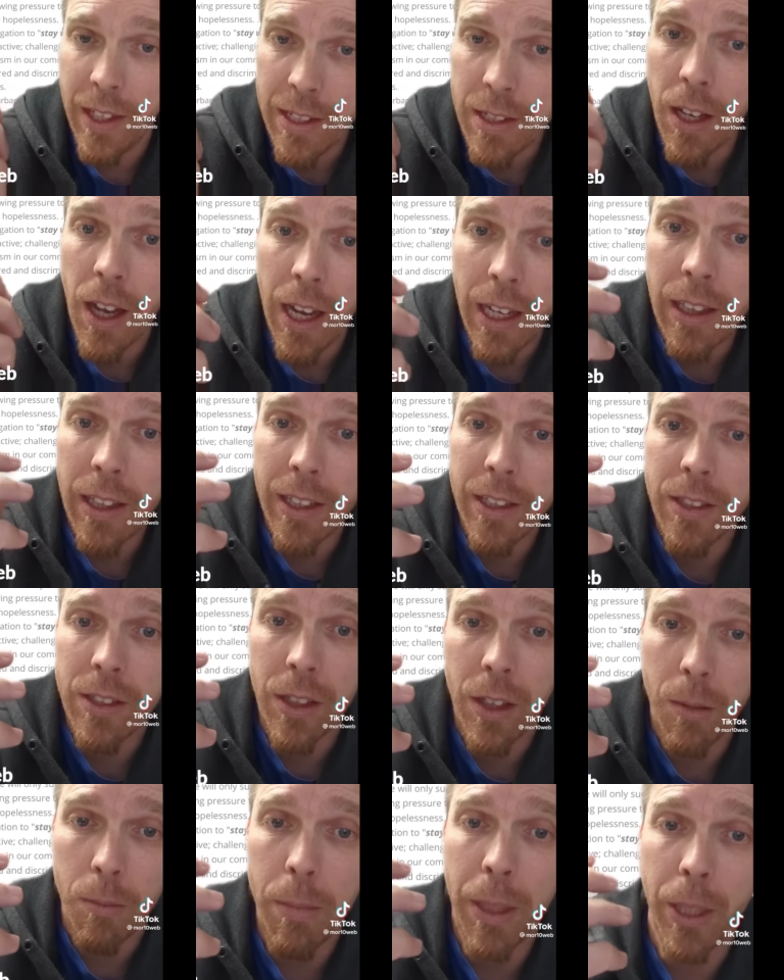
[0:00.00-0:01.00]
So that
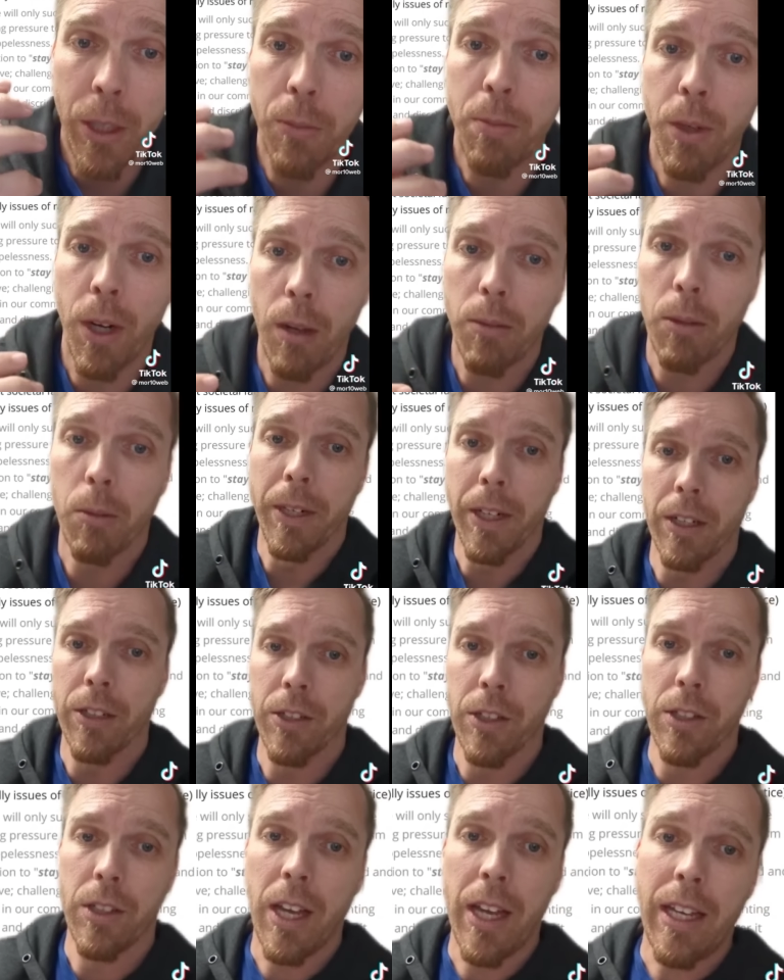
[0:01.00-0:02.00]
explains the
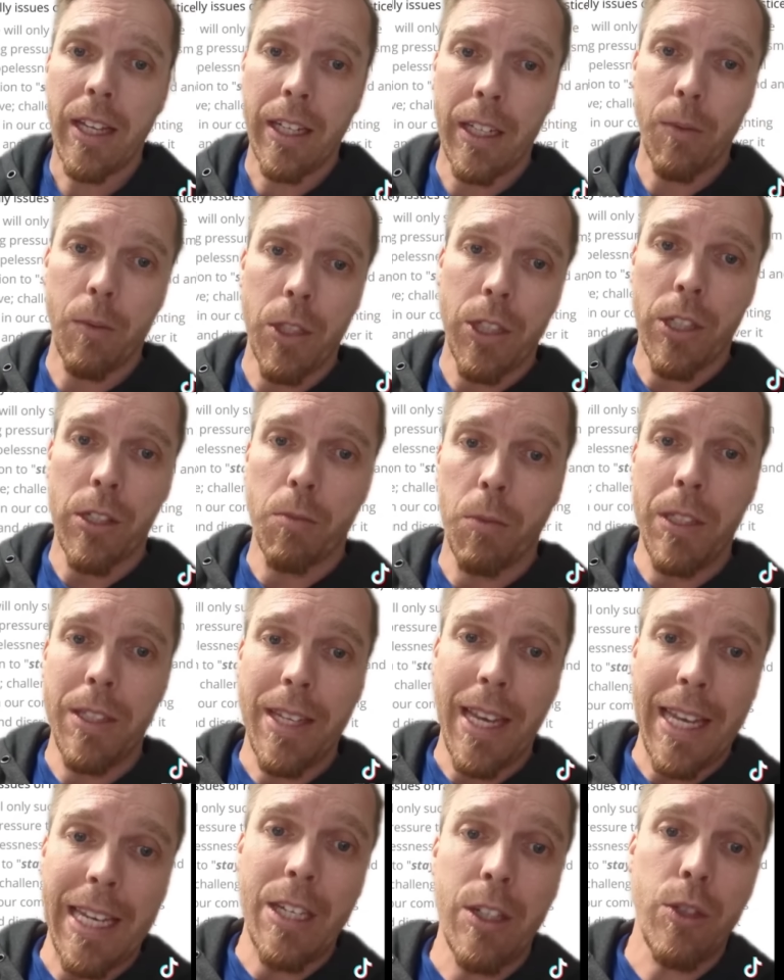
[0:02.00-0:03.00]
bias from social
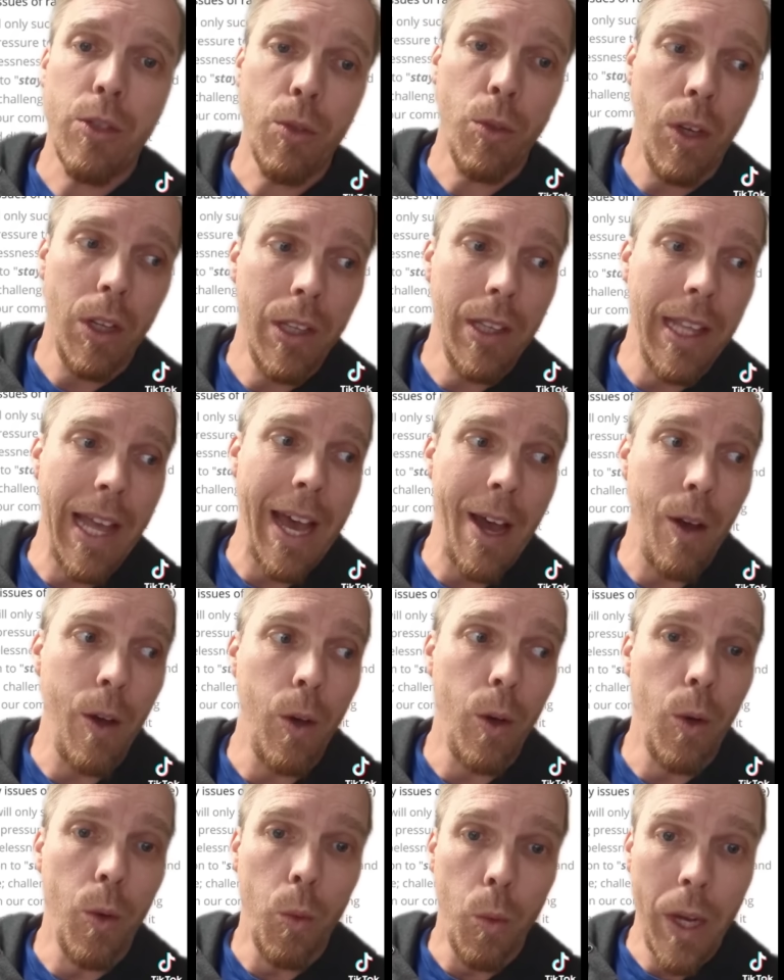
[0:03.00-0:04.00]
justice warriors, and no
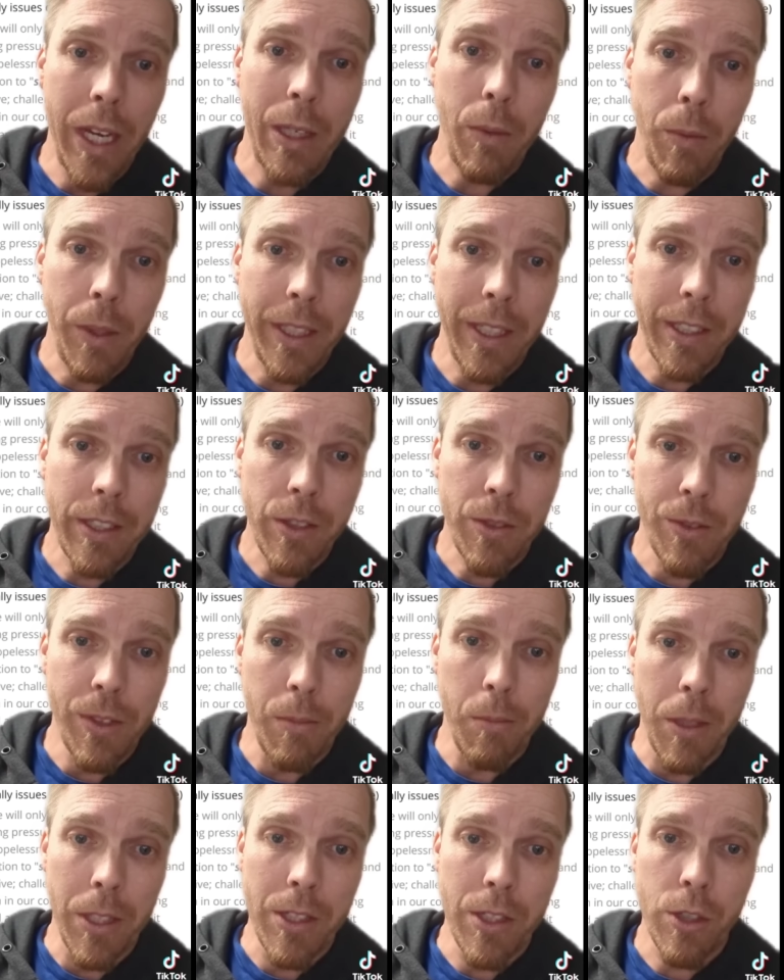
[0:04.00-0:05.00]
wonder why
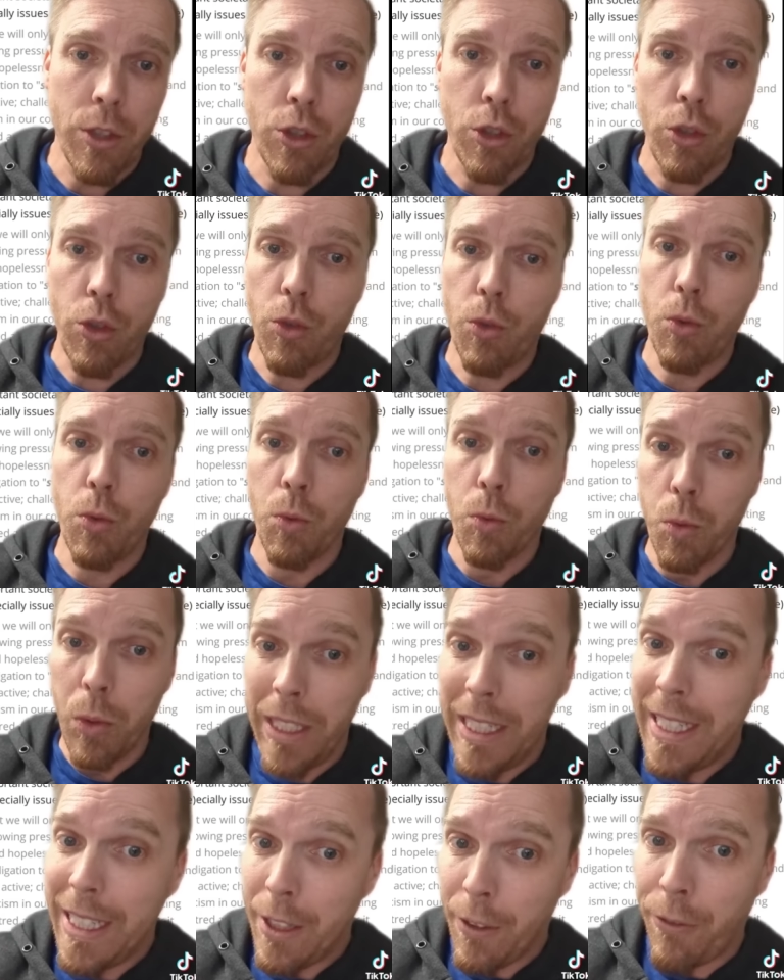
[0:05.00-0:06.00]
conservatives were
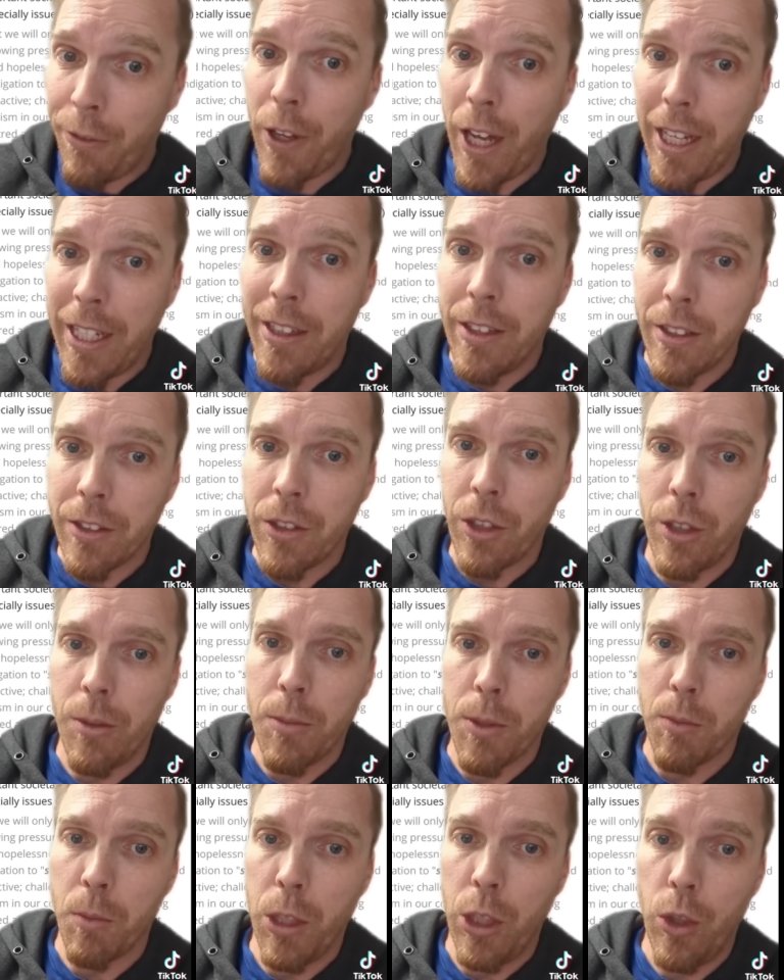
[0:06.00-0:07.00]
suspended and locked out,
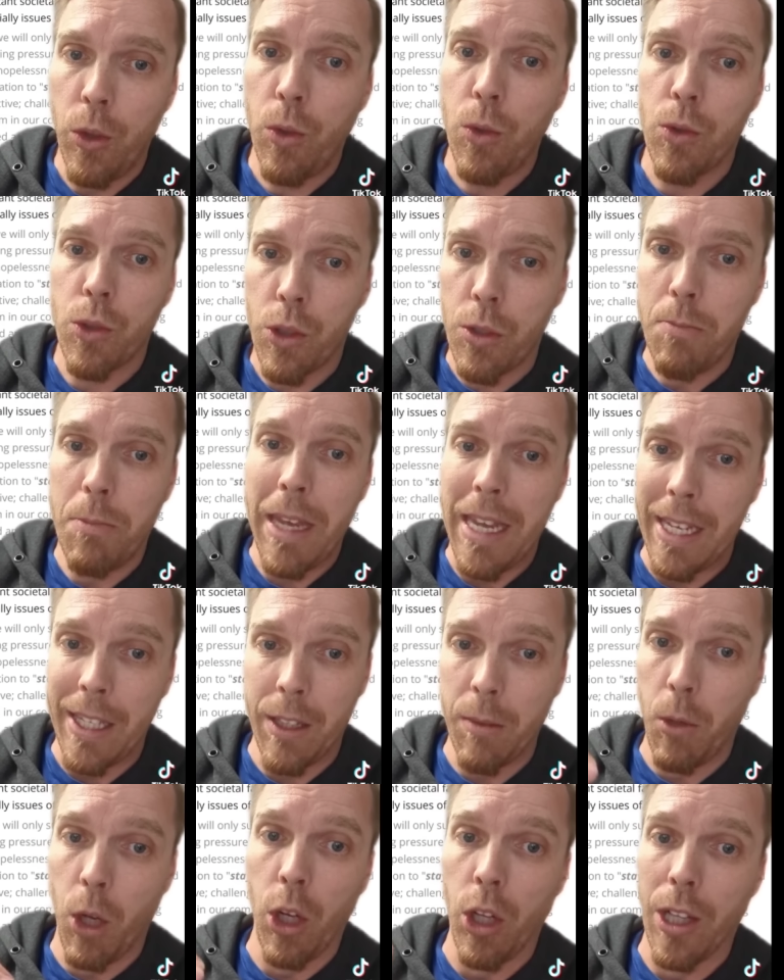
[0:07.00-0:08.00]
one would say, when they
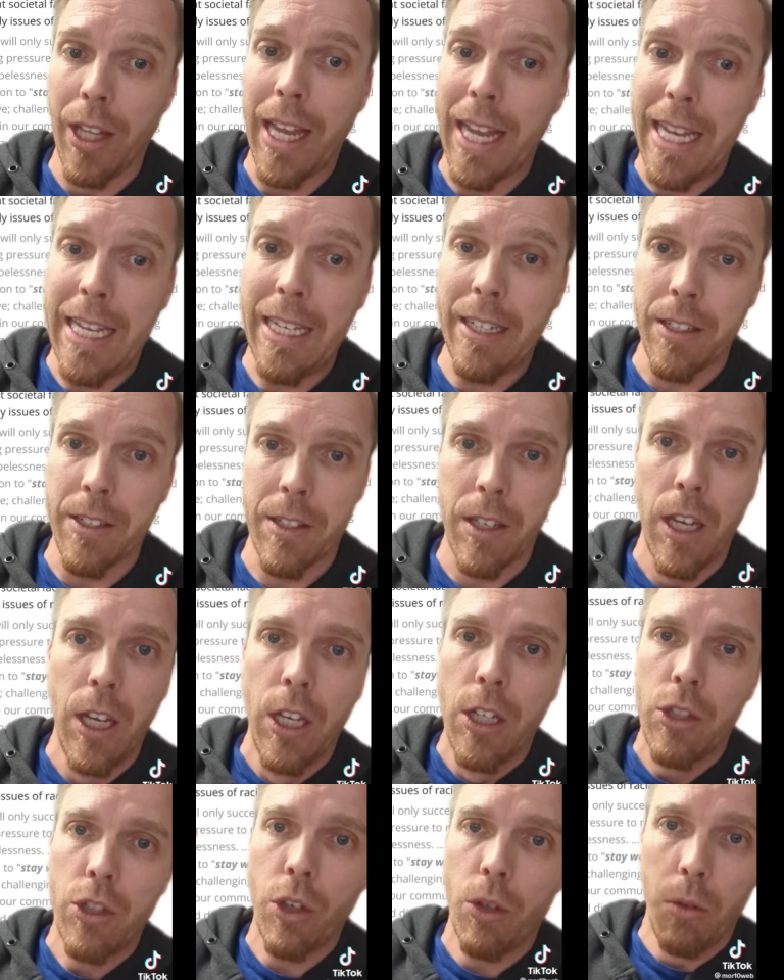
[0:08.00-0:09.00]
have a victim
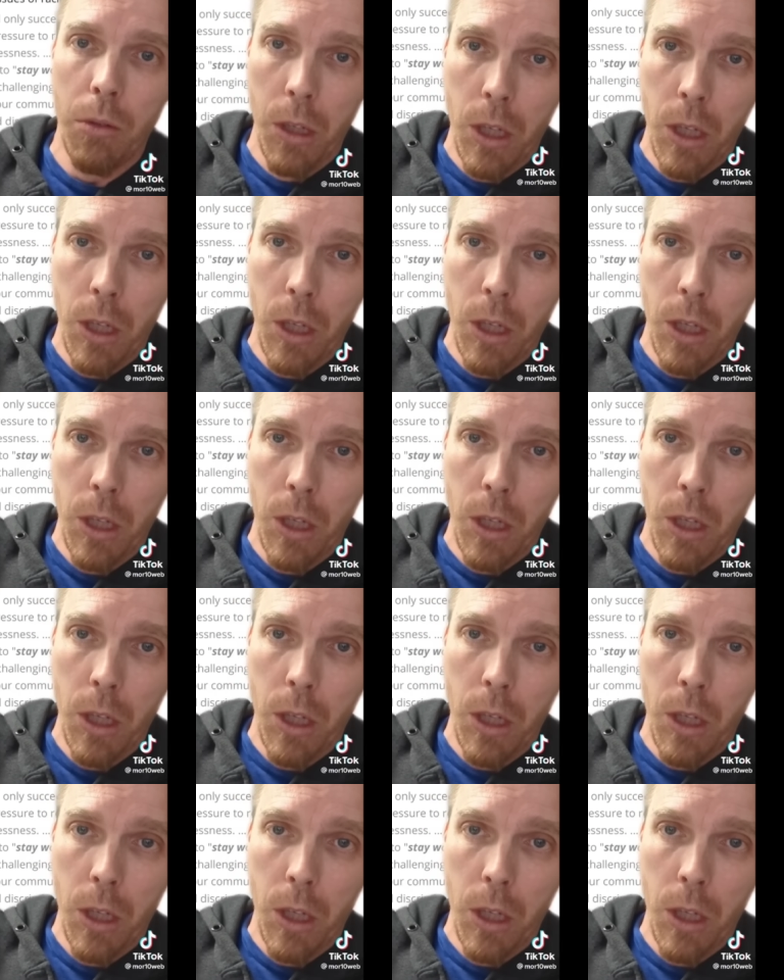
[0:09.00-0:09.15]
mentality.